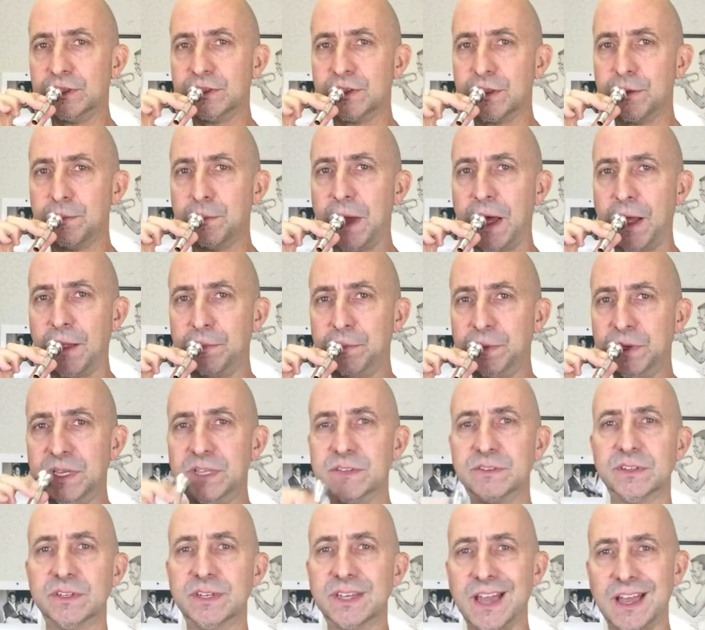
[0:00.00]
into the
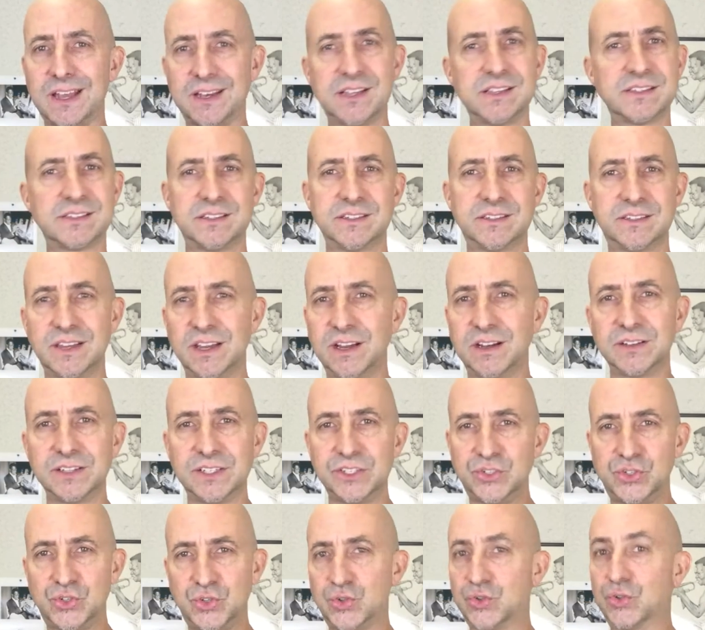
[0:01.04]
mouthpiece and not
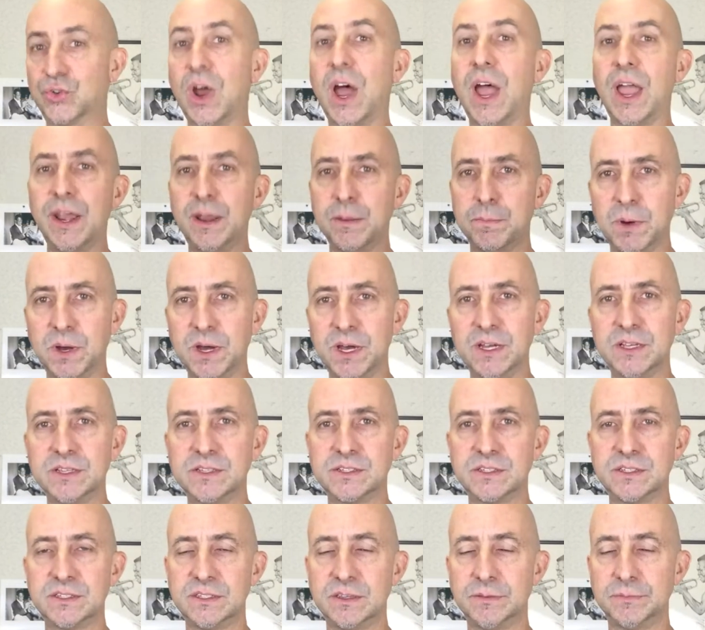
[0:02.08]
necessarily try to
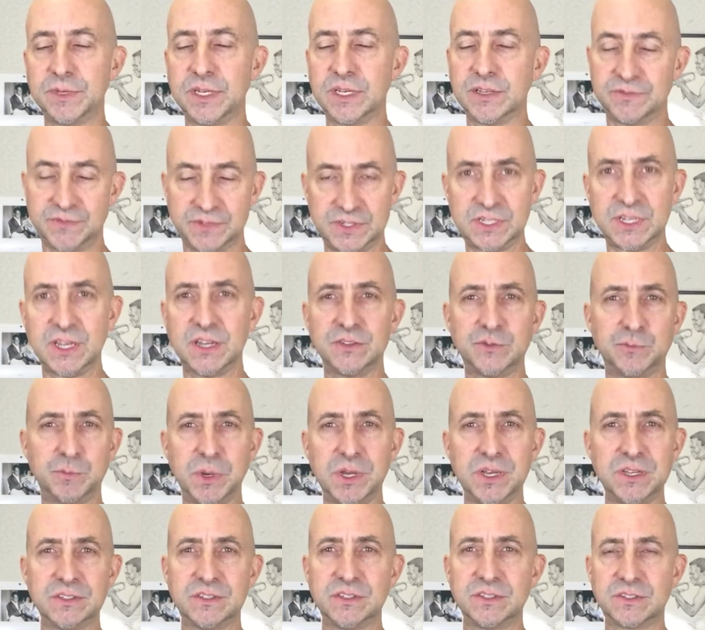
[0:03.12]
buzz. I mean, if it does
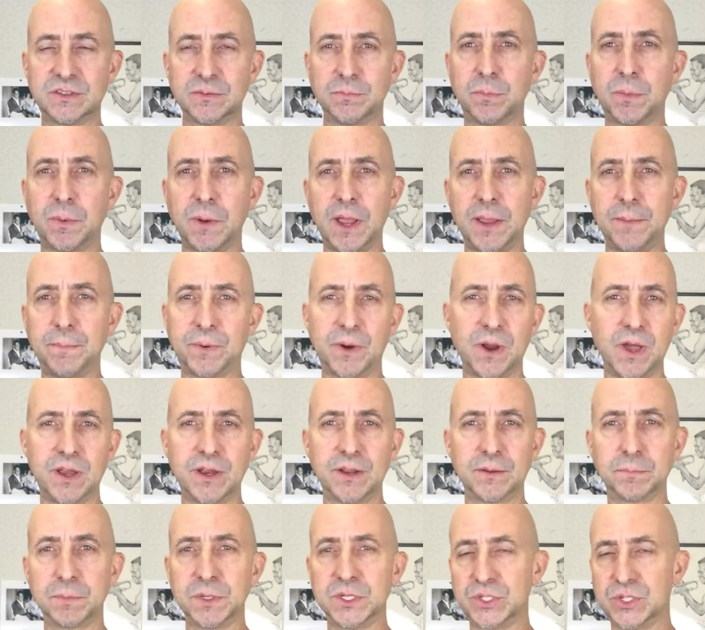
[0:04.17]
buzz, it's a
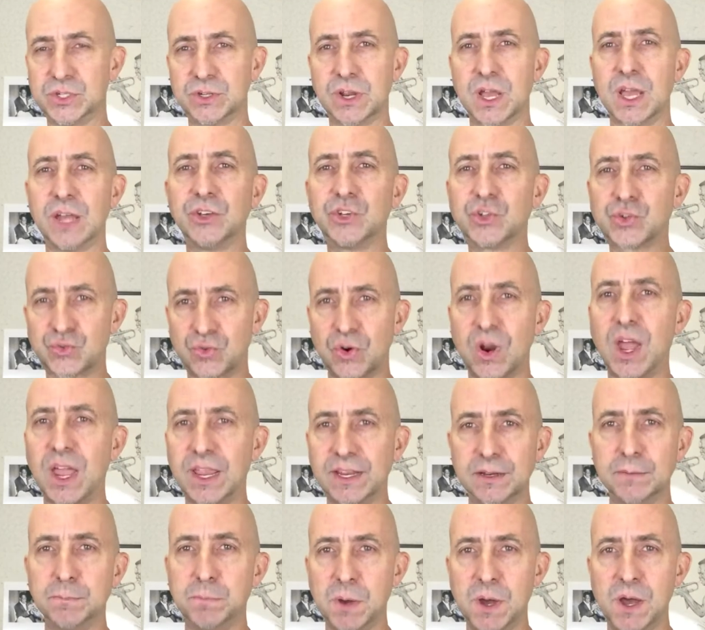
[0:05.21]
byproduct, but you're not
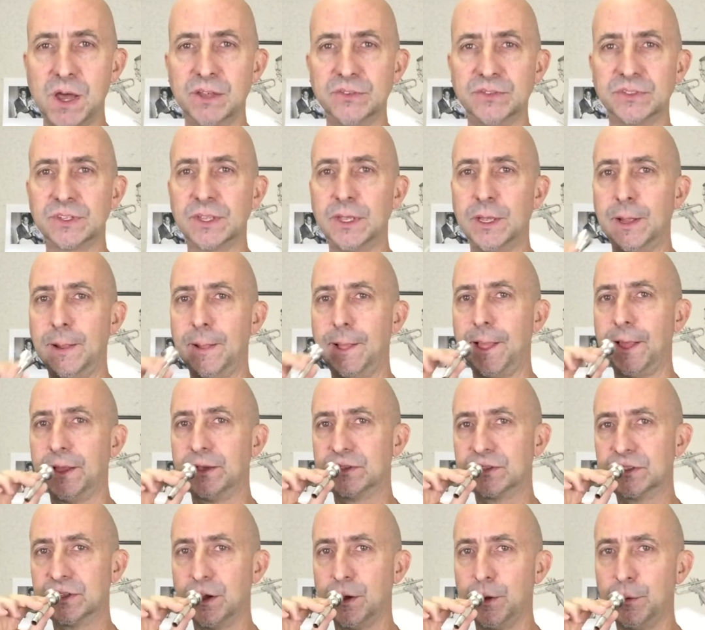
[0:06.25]
trying to buzz.
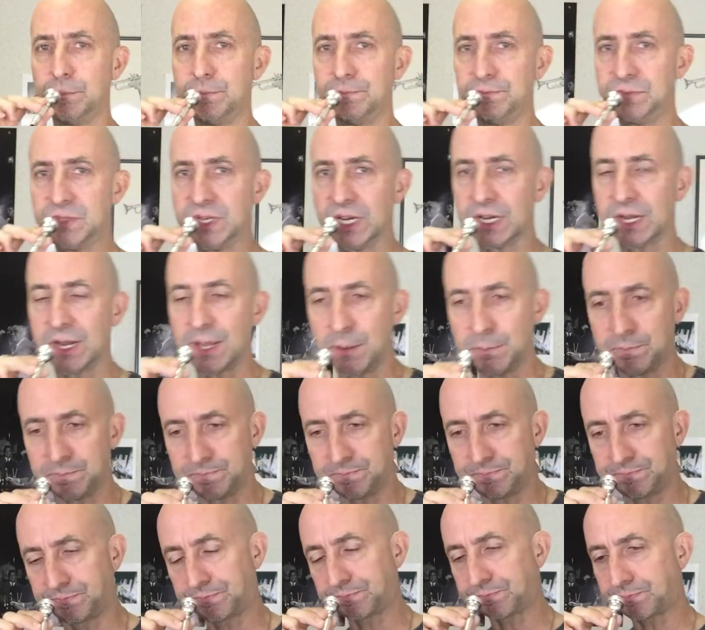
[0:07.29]
So check it out.
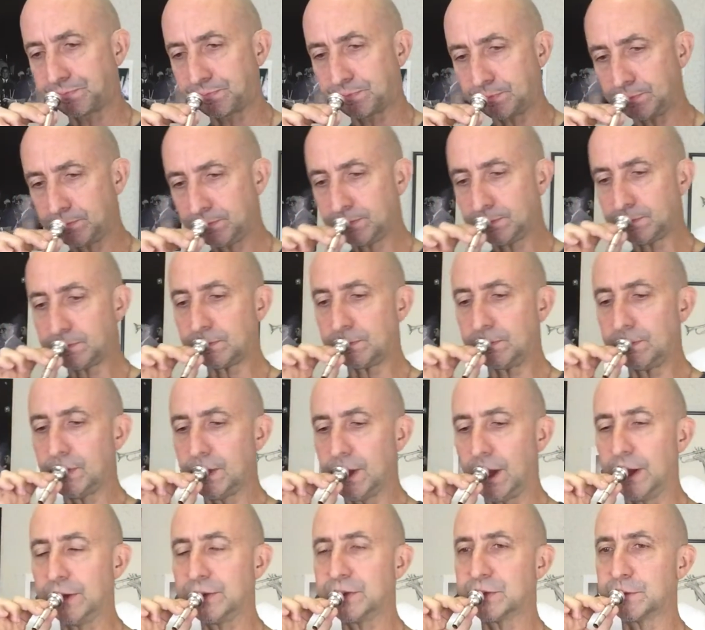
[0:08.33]

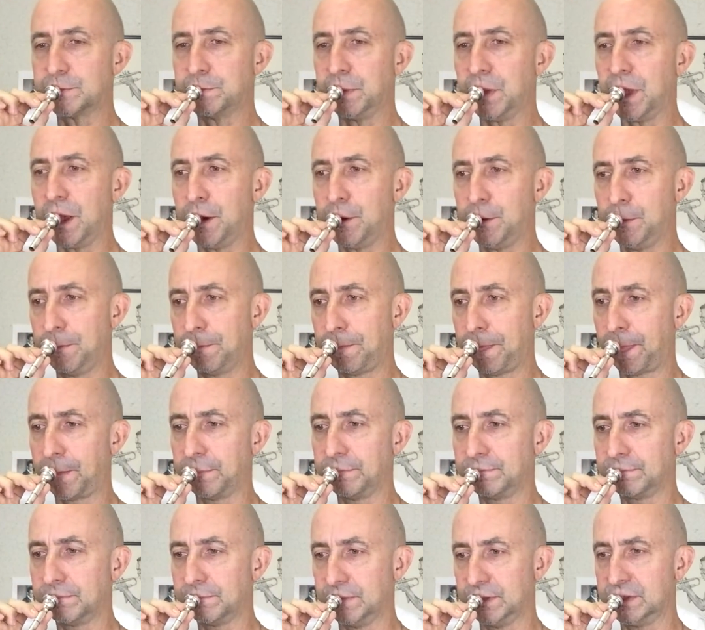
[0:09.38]
I just blow,
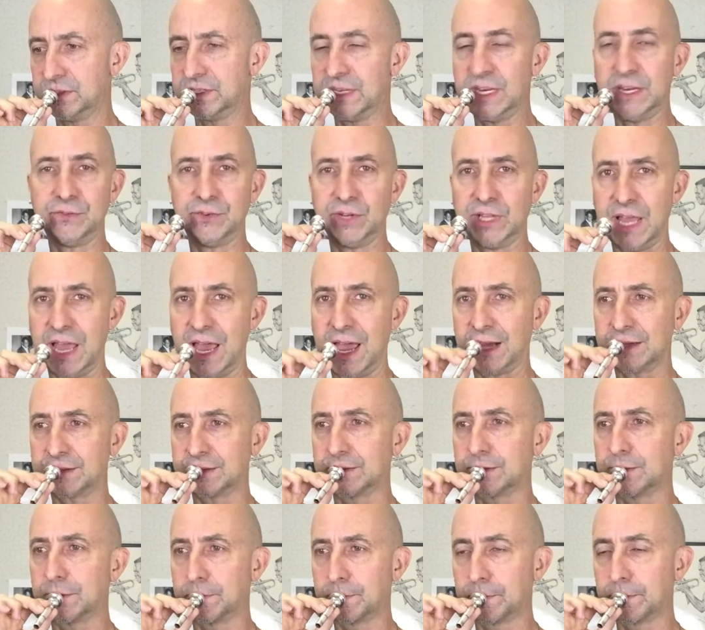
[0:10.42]
stay
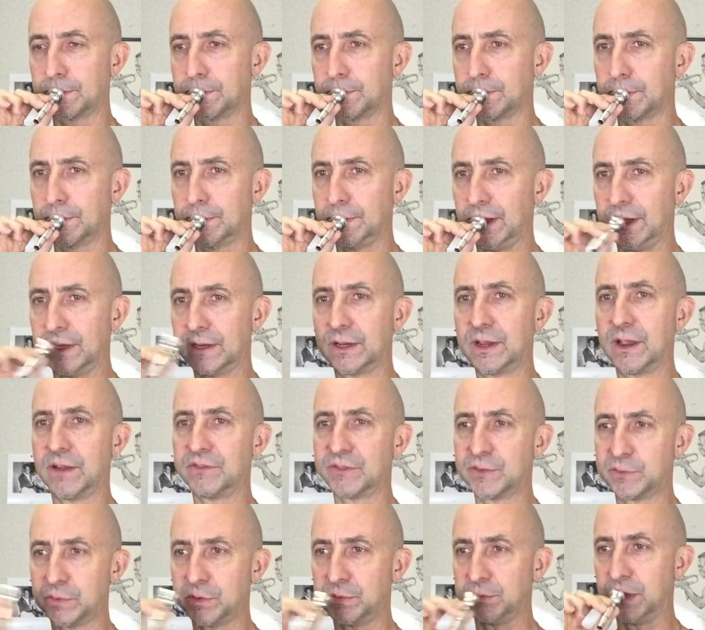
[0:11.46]
relaxed, take a
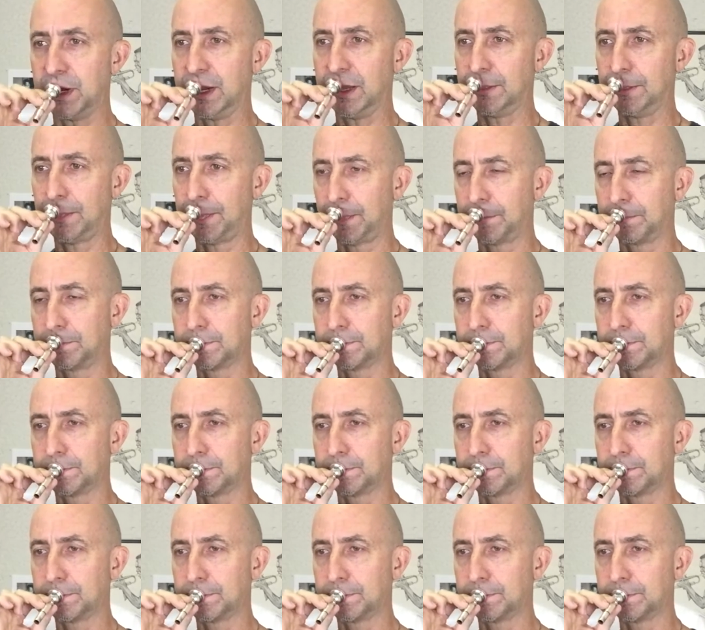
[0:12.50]
comfortable breath.